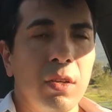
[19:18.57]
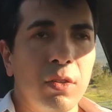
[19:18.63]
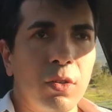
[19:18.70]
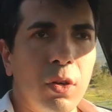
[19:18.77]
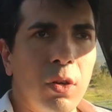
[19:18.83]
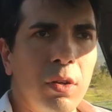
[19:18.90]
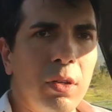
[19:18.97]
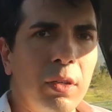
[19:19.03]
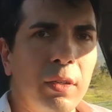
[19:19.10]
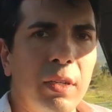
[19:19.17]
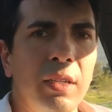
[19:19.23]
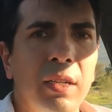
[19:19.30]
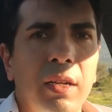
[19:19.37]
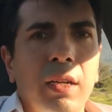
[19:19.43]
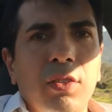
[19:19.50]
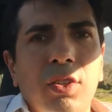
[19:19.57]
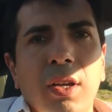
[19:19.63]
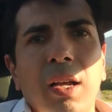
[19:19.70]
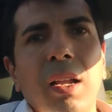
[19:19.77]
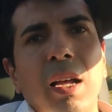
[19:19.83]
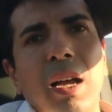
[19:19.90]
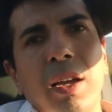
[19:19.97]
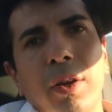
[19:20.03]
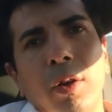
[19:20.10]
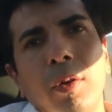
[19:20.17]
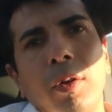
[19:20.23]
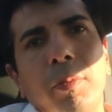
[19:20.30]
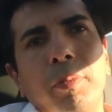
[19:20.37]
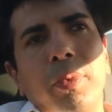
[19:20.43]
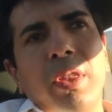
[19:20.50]
So in a nutshell, I
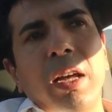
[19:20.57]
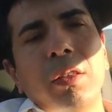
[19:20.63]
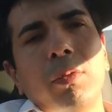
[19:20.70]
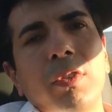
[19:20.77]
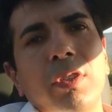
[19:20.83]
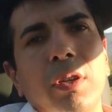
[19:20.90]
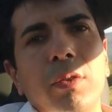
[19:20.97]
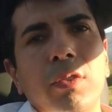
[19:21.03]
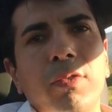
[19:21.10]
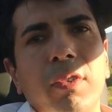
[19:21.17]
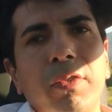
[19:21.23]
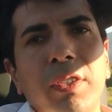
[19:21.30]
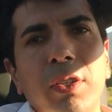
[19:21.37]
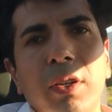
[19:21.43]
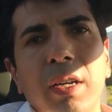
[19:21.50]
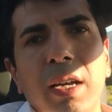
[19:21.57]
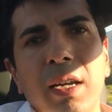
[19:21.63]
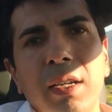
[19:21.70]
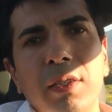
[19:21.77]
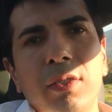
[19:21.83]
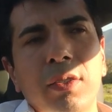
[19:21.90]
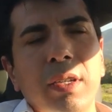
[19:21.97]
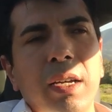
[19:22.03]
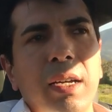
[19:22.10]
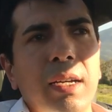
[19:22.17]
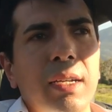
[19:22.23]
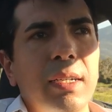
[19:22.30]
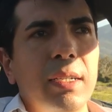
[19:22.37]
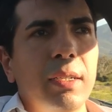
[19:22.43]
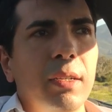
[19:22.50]
hope that was a useful video, guys.
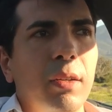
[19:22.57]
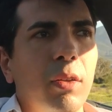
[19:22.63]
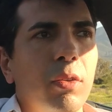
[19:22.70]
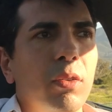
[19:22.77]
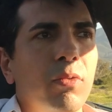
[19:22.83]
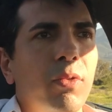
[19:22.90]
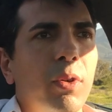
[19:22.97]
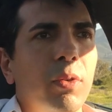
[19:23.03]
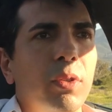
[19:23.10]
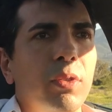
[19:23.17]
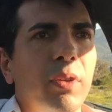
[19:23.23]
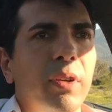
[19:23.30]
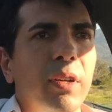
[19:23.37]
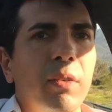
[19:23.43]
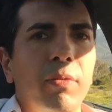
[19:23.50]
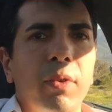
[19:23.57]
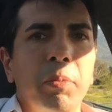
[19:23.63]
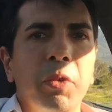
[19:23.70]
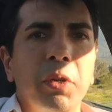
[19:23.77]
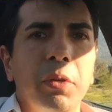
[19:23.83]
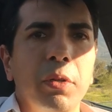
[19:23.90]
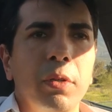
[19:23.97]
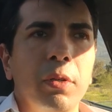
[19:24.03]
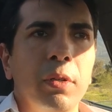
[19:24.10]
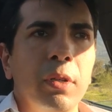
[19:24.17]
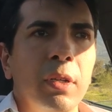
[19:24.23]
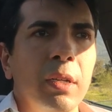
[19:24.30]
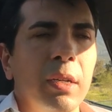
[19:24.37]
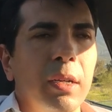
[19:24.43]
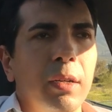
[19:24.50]
Looking forward to hearing from you.
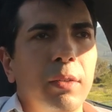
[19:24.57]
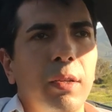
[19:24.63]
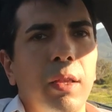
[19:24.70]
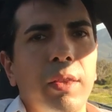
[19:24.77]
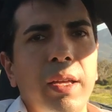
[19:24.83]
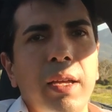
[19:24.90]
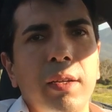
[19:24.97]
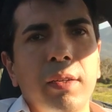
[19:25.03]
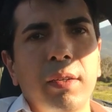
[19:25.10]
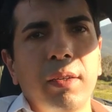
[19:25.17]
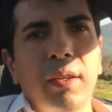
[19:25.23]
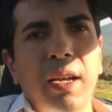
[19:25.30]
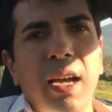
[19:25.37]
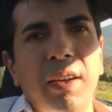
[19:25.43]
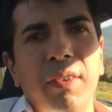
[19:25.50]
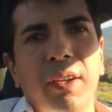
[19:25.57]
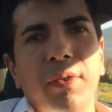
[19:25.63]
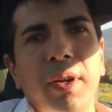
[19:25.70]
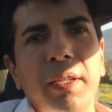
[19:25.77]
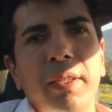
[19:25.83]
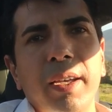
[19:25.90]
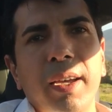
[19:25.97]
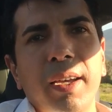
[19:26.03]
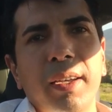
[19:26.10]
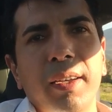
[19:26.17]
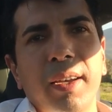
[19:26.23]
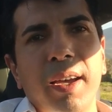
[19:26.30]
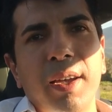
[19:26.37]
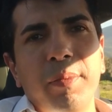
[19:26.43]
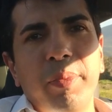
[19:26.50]
Till then, have a great day
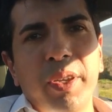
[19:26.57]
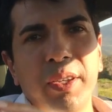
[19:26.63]
and